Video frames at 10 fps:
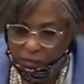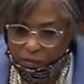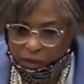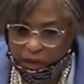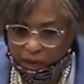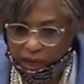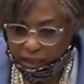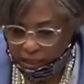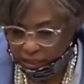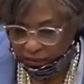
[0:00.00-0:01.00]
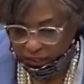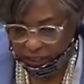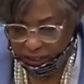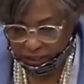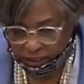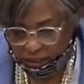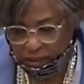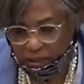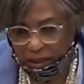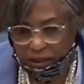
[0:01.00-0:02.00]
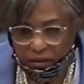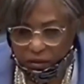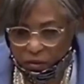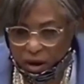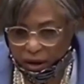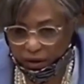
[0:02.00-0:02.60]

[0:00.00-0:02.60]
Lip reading: my colleagues have said this is a theater. Why are